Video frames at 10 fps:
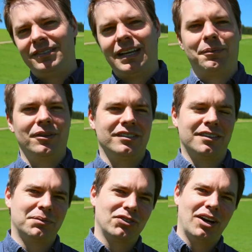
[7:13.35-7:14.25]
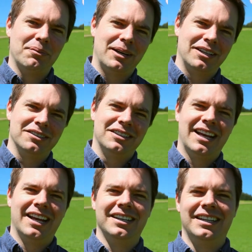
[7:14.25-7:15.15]
tap on the subscribe button
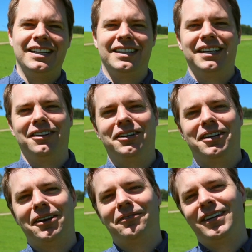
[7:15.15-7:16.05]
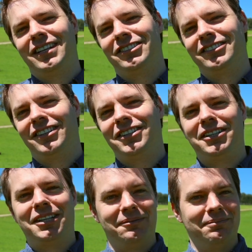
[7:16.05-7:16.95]
and hit the alert notification so you
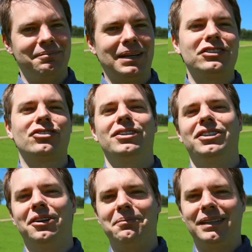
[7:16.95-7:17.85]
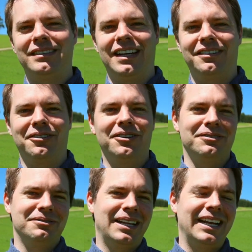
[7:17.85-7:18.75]
can make sure you don't miss out on